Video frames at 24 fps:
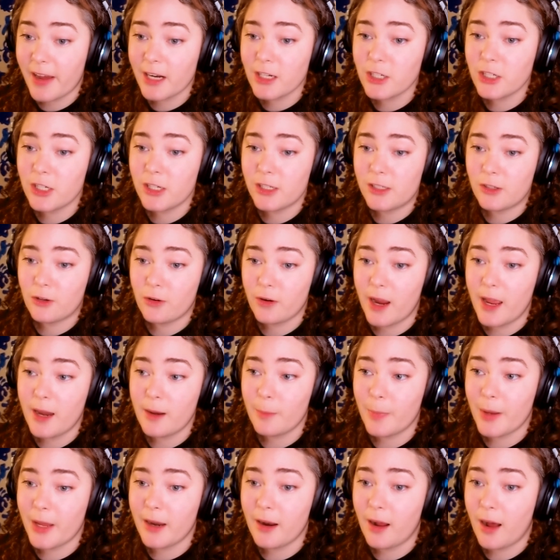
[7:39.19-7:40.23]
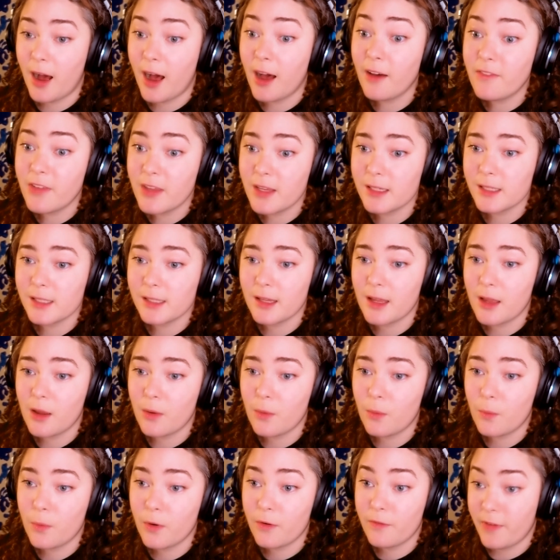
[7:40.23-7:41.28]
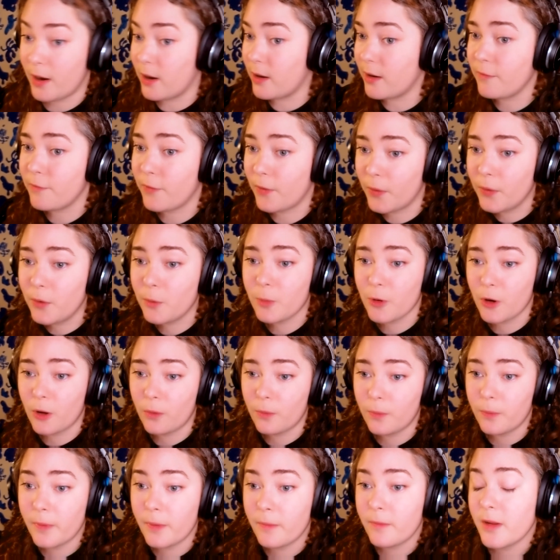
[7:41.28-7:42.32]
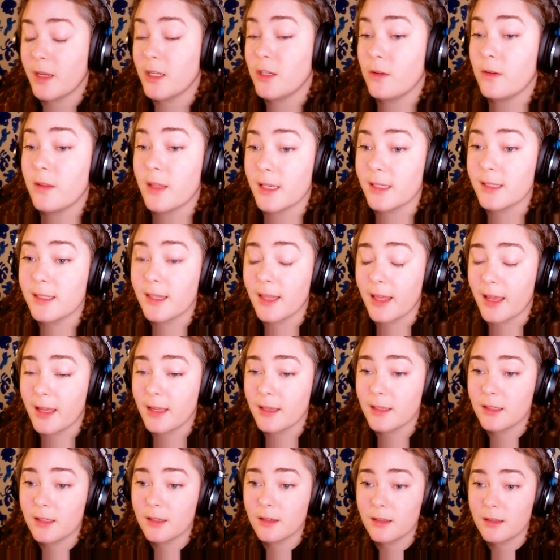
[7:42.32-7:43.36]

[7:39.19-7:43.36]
action is great, but obviously we're very vulnerable when we do these things.